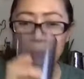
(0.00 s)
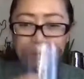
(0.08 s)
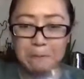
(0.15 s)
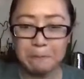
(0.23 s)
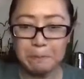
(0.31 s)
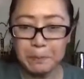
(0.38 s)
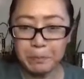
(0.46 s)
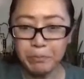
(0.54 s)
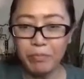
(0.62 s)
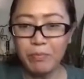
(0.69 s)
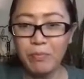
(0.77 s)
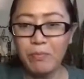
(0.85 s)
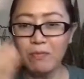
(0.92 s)
I have my drink
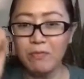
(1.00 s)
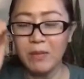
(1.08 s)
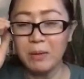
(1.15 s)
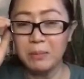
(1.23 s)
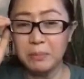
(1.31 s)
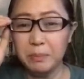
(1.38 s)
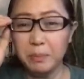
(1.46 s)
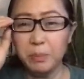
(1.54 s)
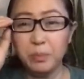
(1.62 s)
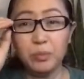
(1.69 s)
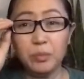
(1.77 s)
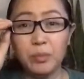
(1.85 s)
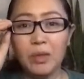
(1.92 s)
here, so I'm gonna finish
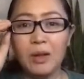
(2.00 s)
this.